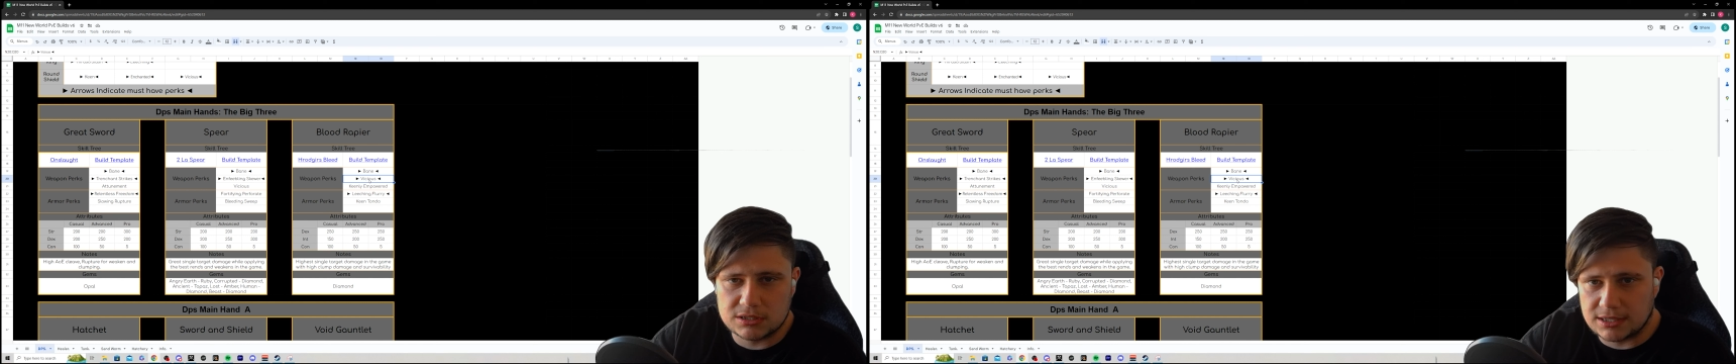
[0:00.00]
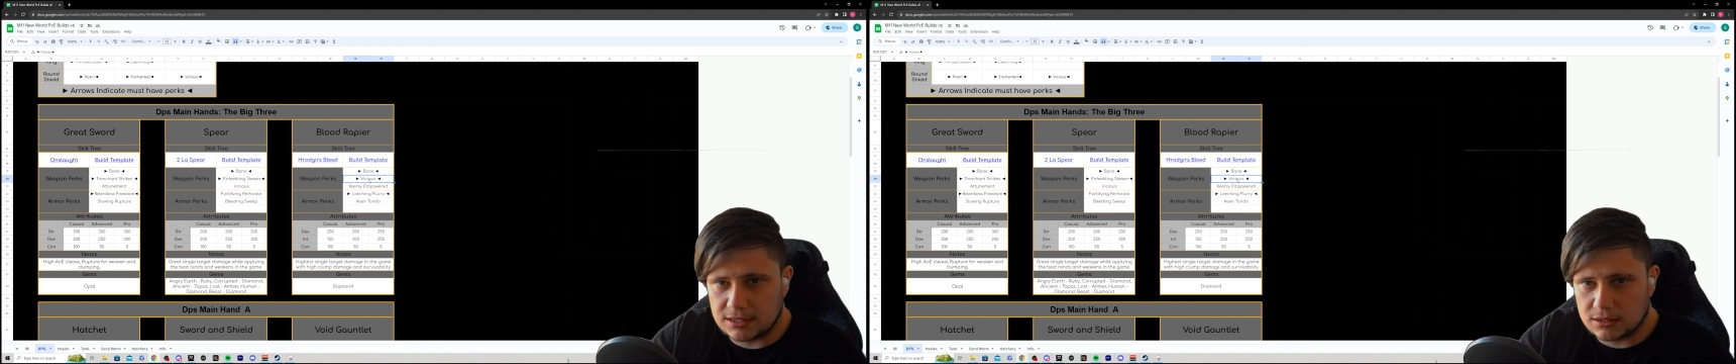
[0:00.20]

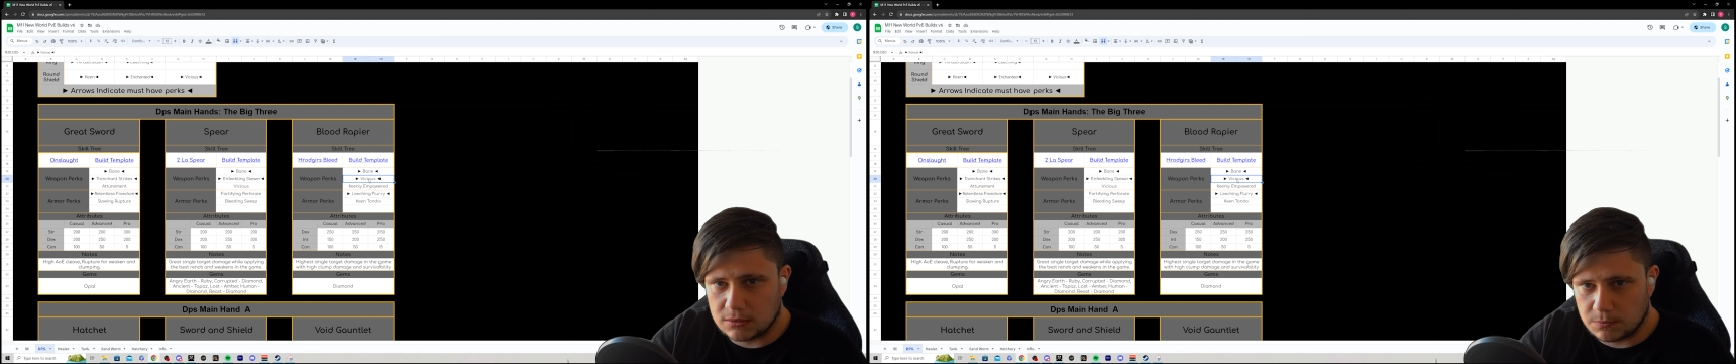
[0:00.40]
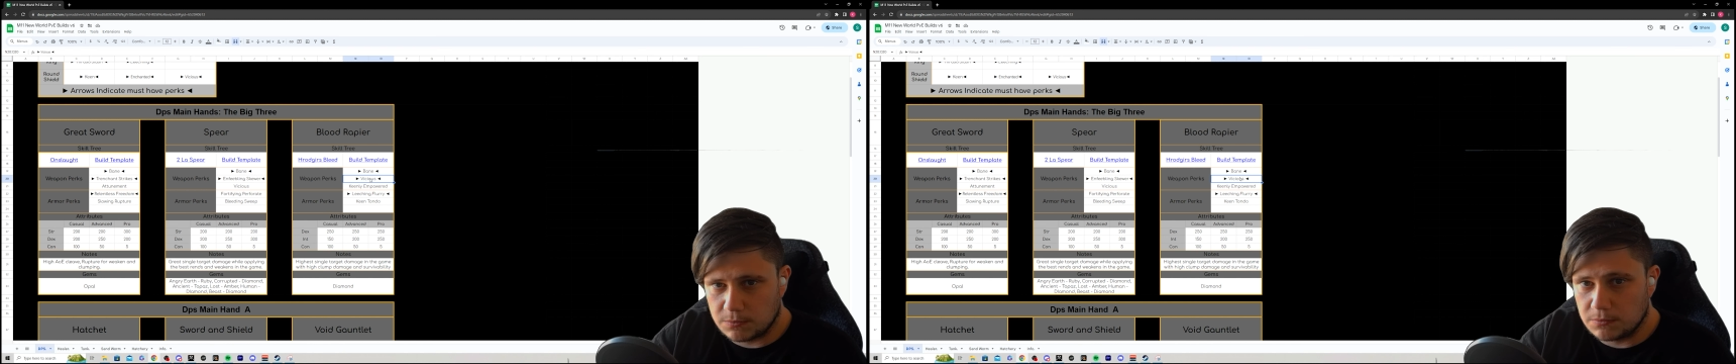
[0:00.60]
to get
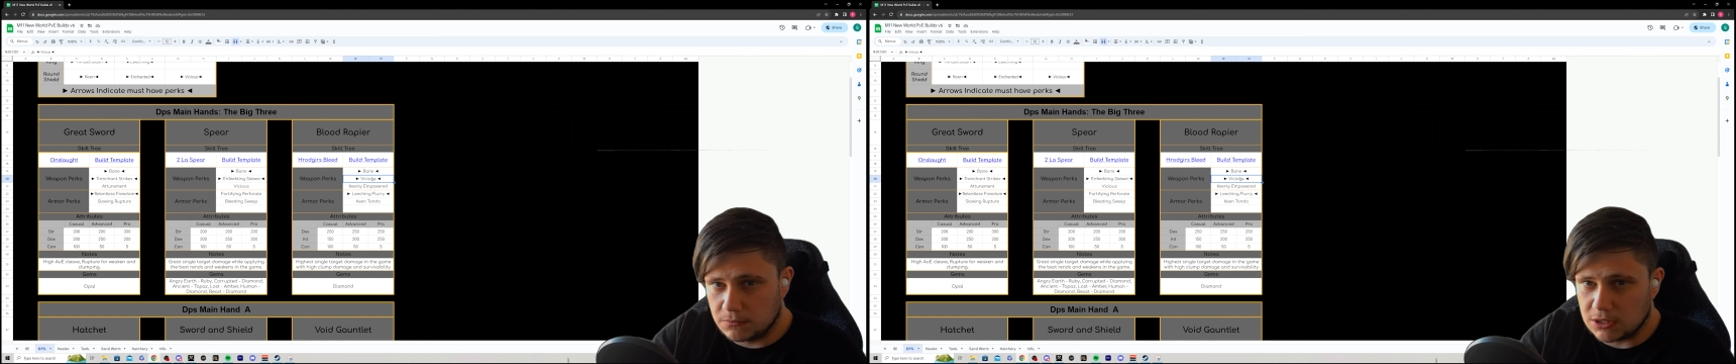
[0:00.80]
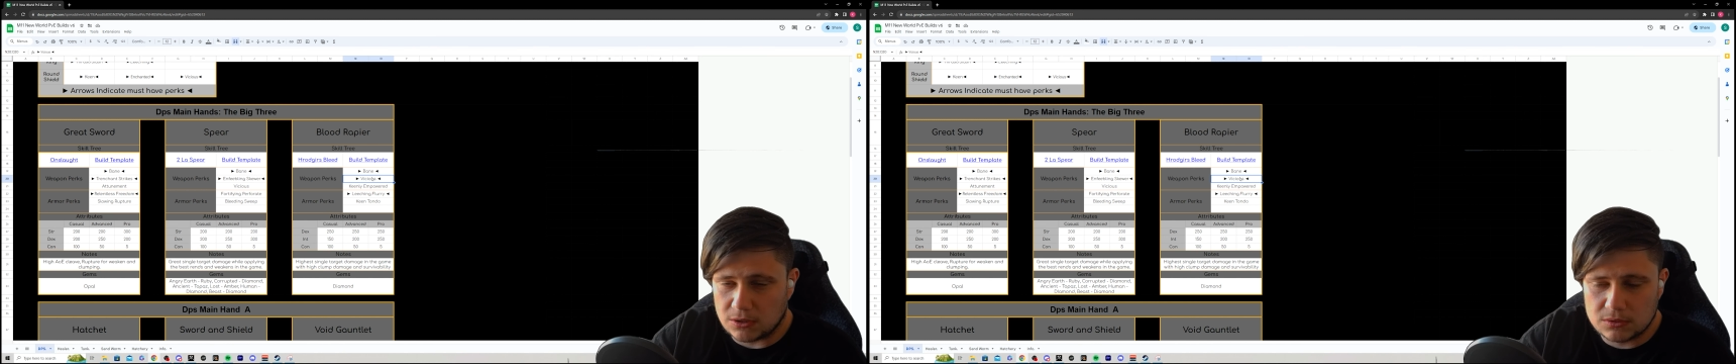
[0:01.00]
the
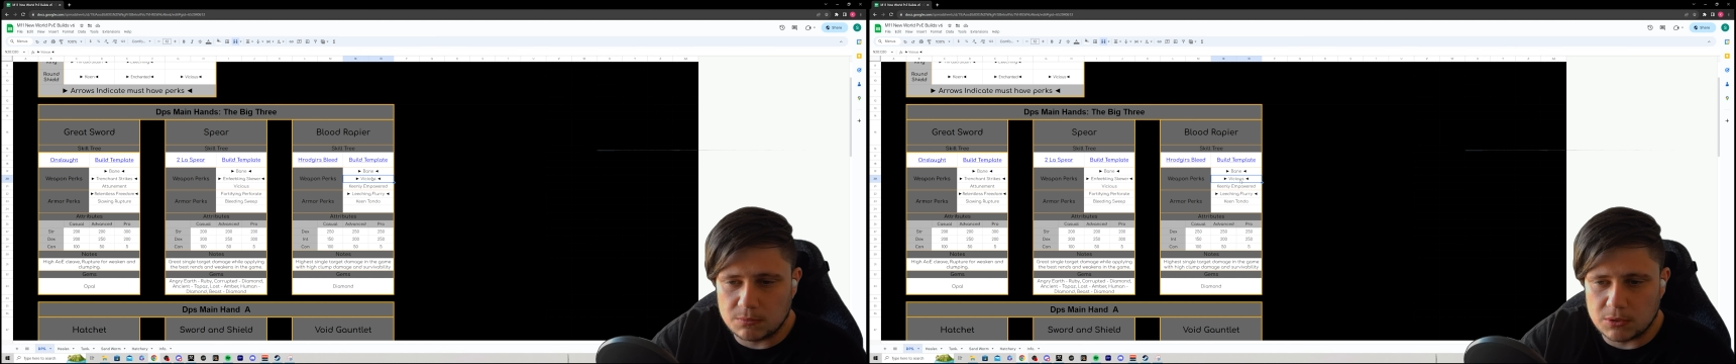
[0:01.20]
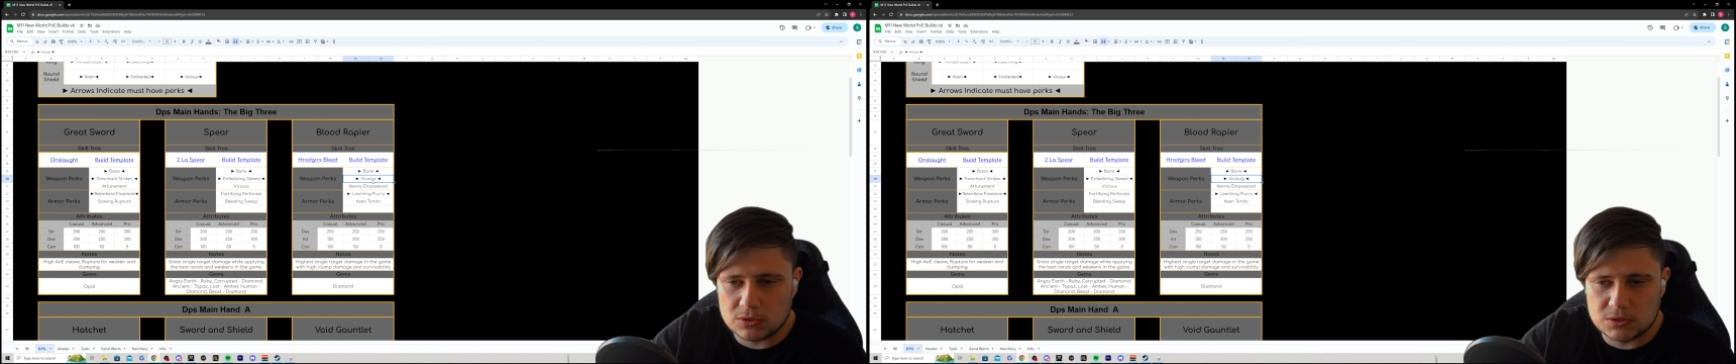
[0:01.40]

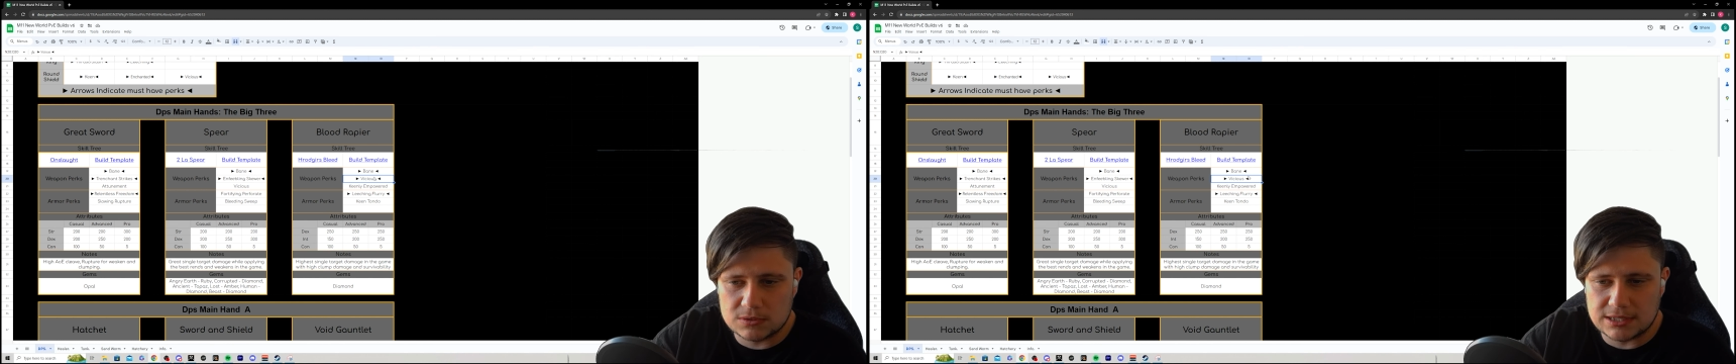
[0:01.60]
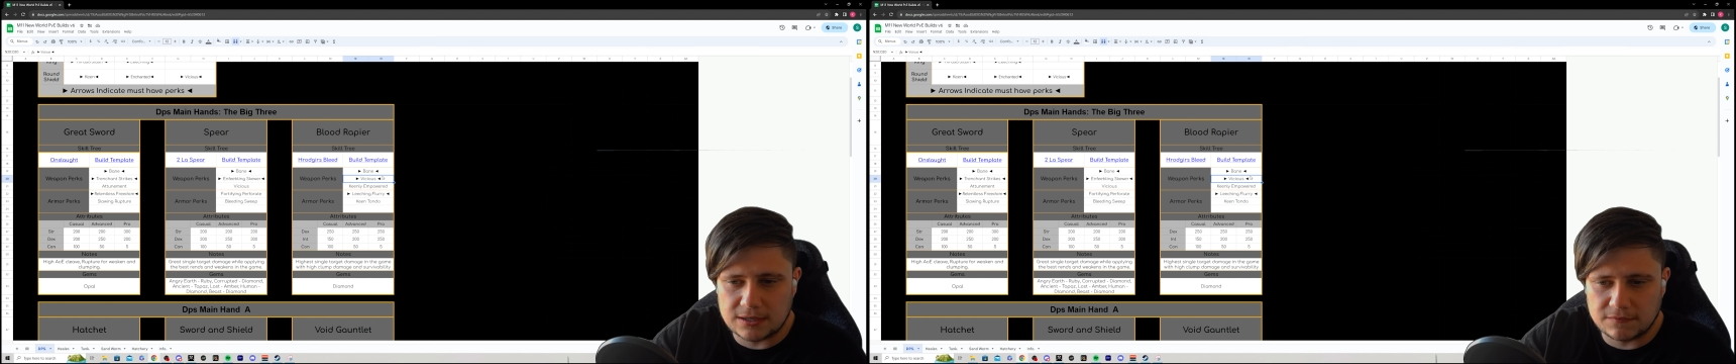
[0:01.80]
most
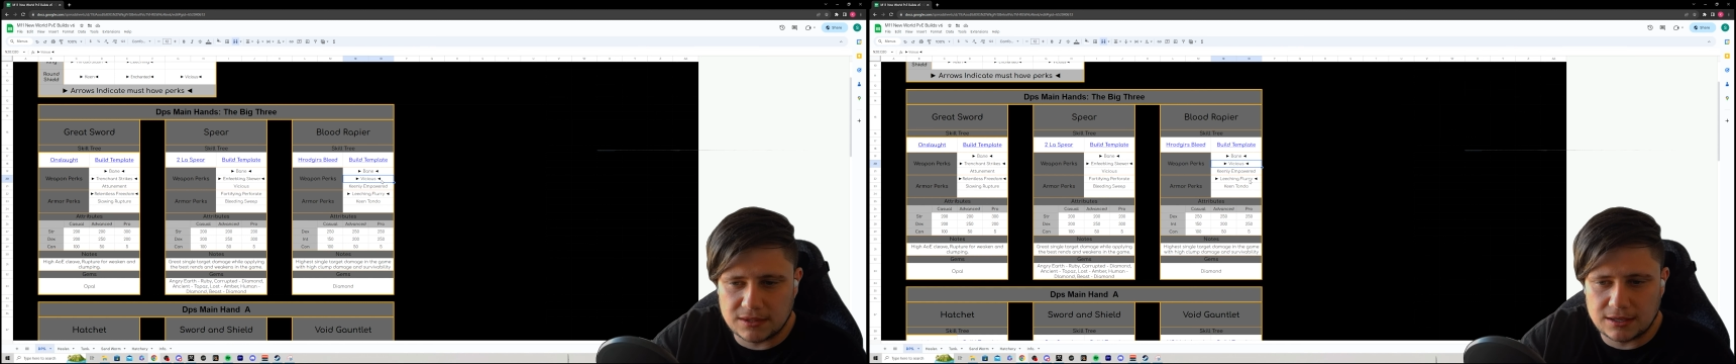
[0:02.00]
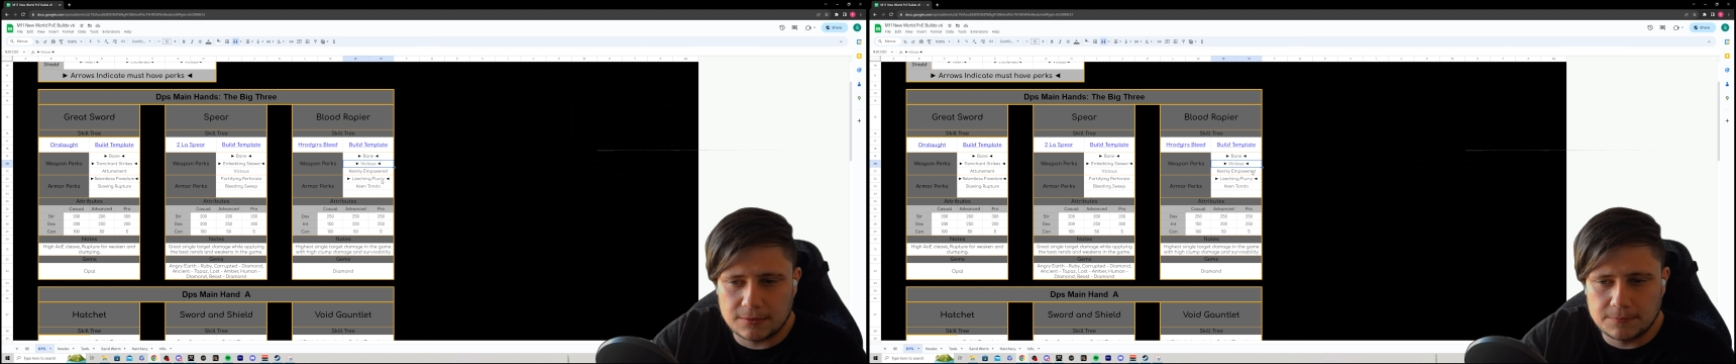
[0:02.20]
use out
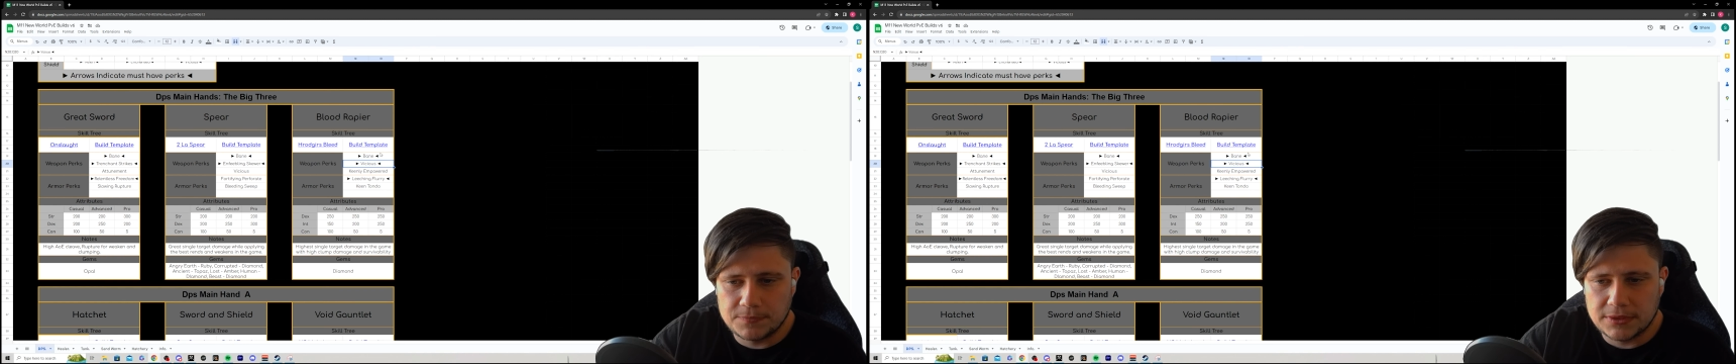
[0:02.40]
of that.